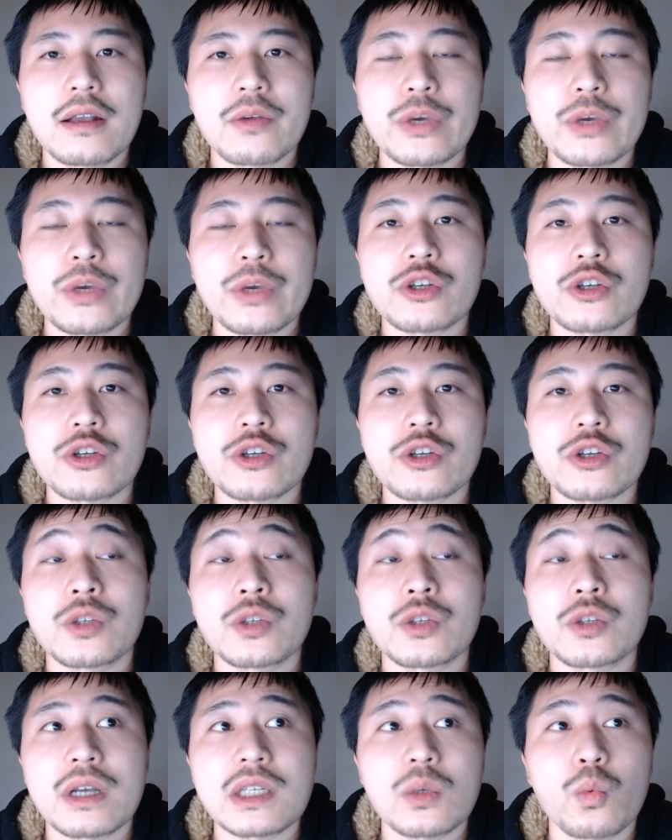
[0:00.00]
researched
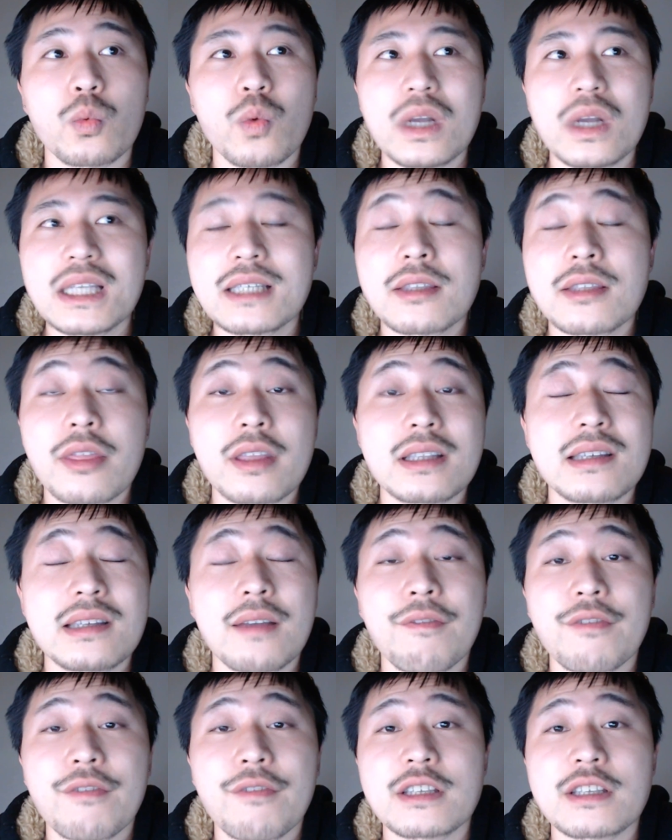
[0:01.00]
was what's the
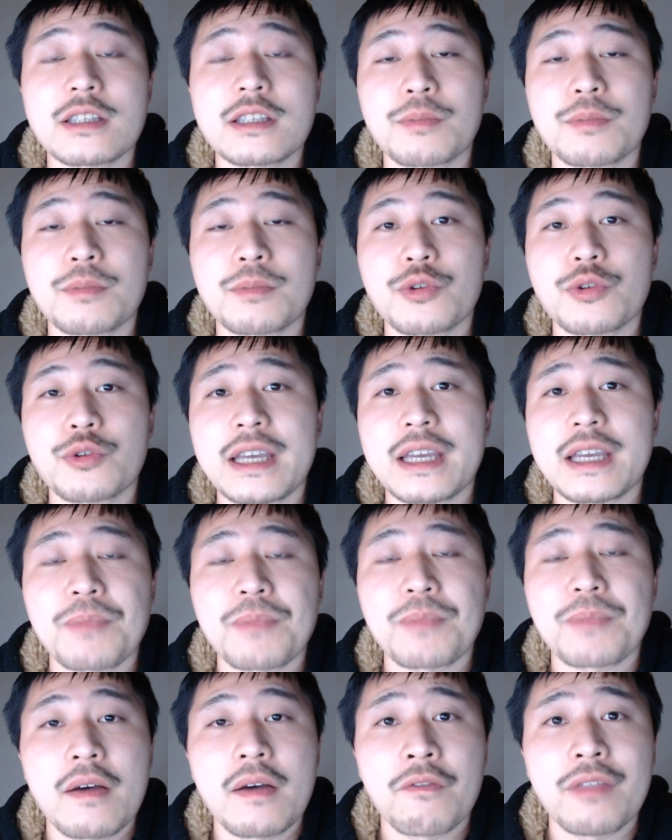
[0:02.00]
difference between
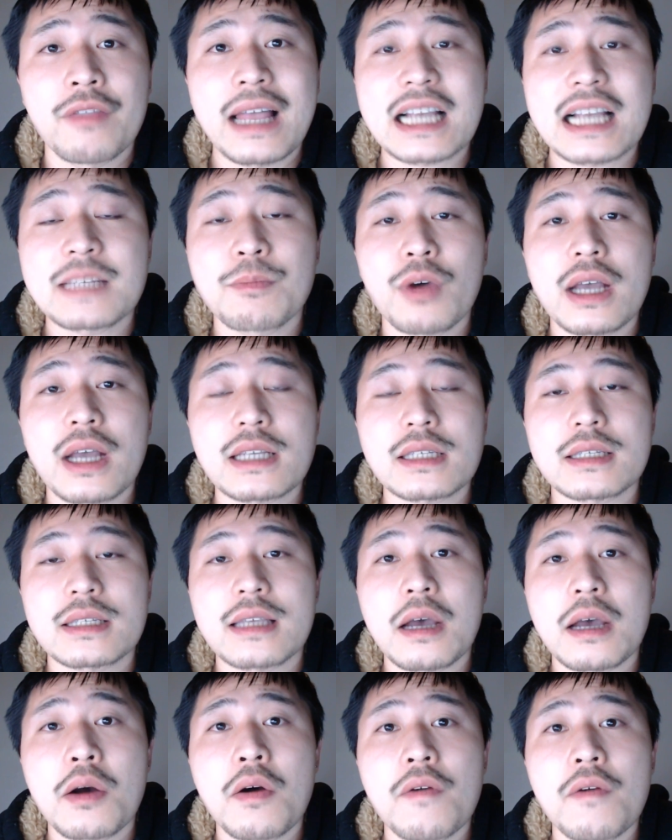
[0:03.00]
flexible
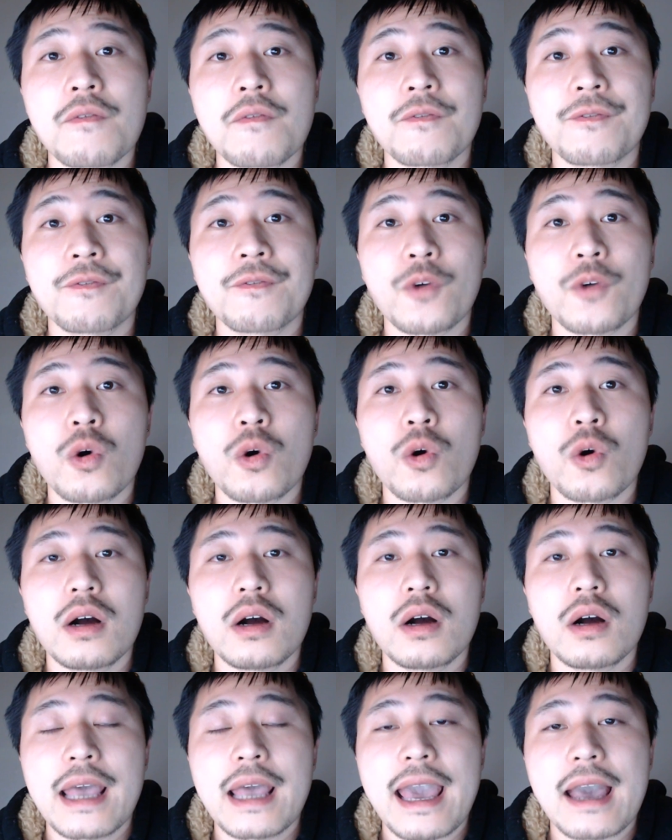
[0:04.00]
SSL, full,
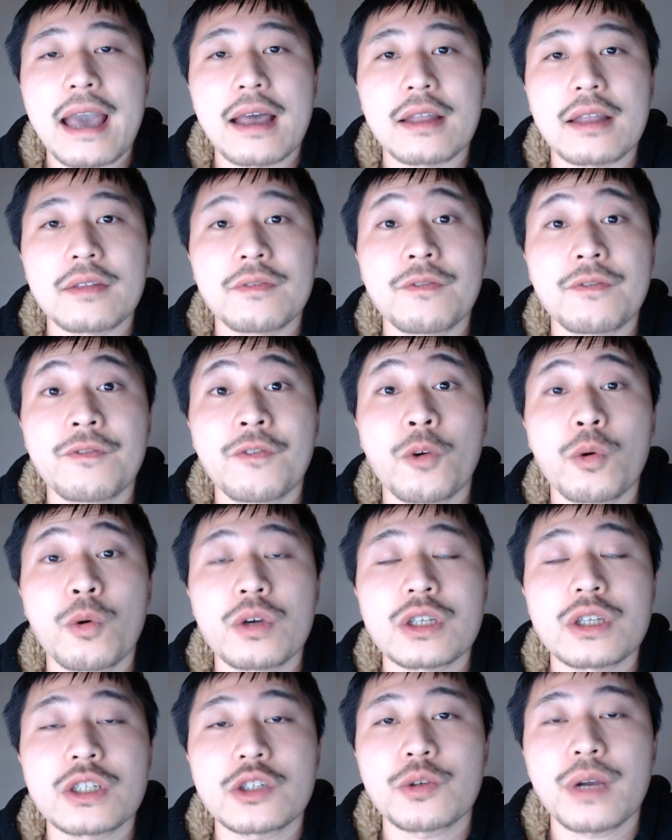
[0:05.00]
and
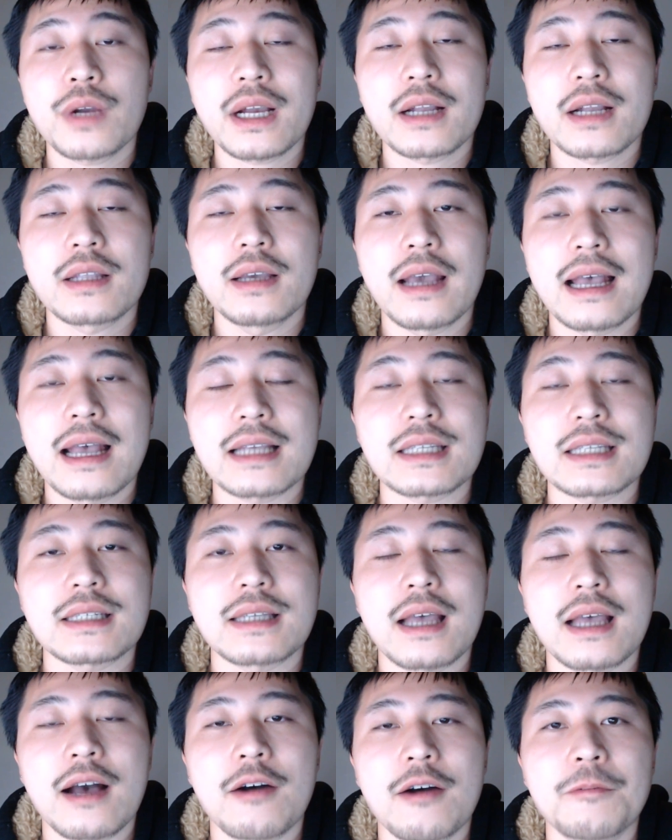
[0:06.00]
full strict
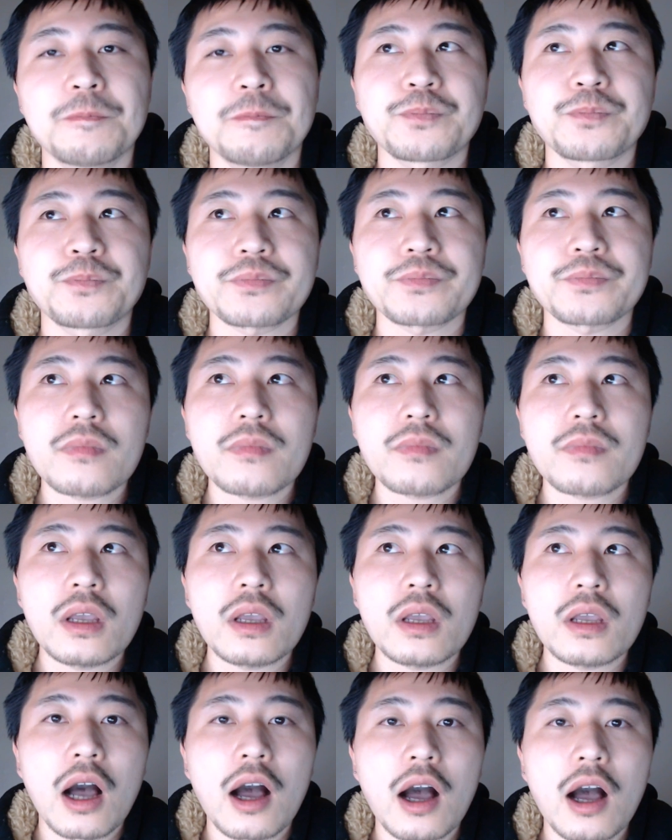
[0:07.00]
SSL?
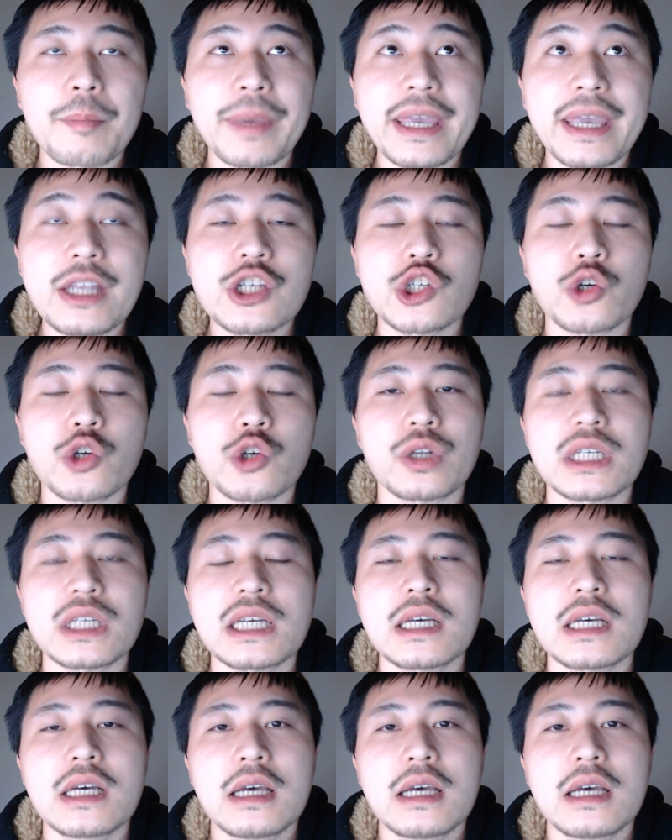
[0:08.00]
Um, in short,